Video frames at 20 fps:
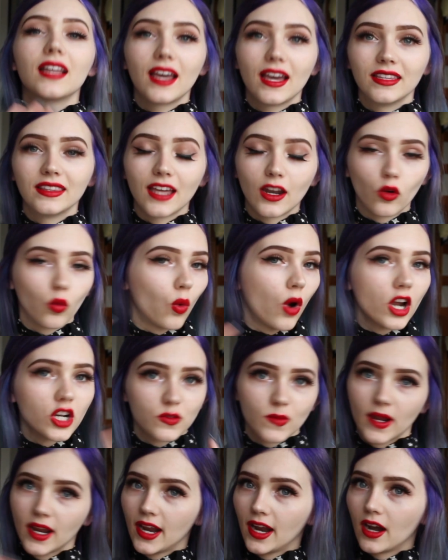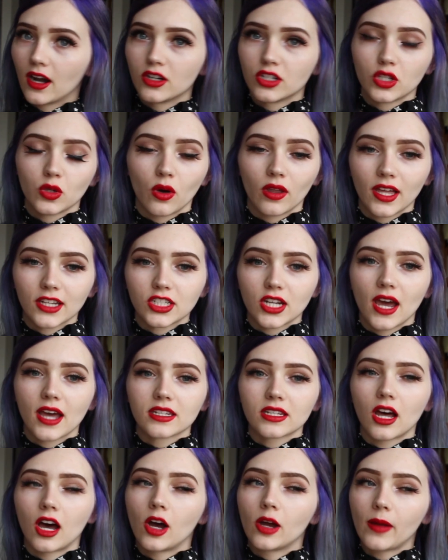and then wash my hair, do all that
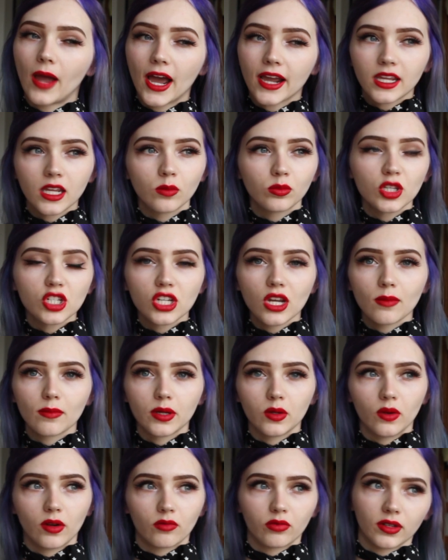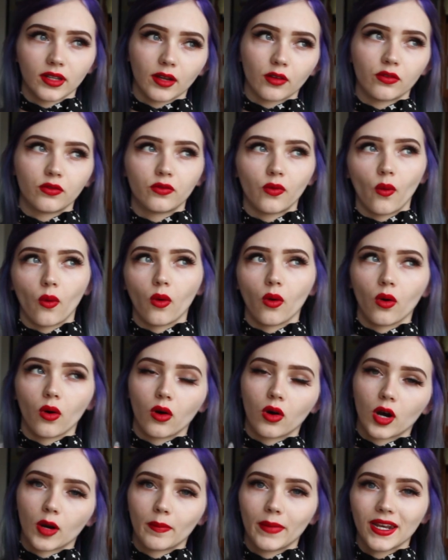jazz. I keep the shampoo in for like
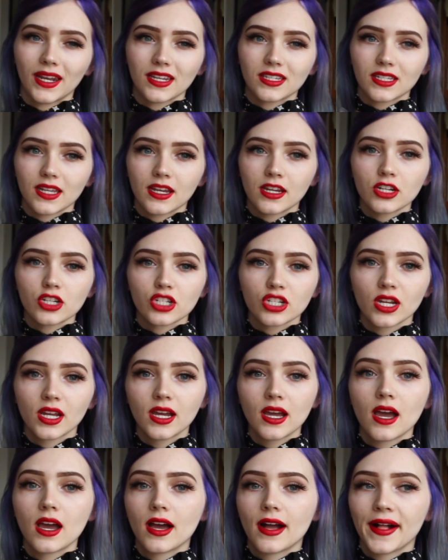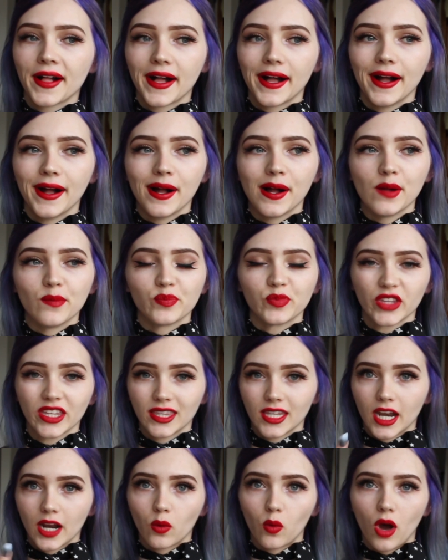4 minutes-ish. And
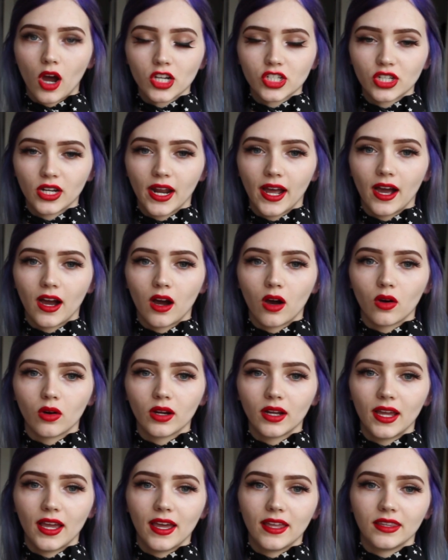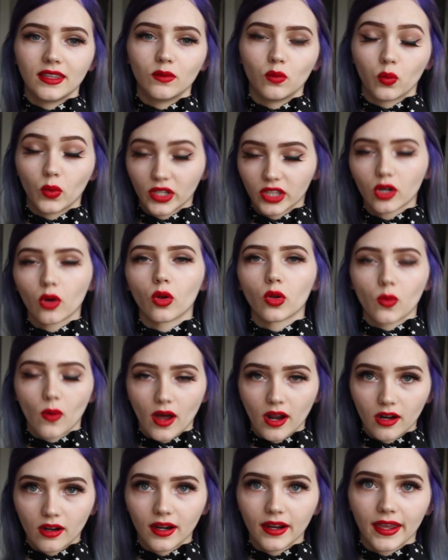then I wash it out and with cold
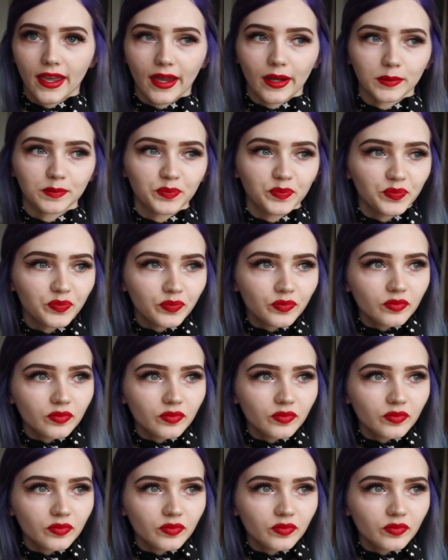water again.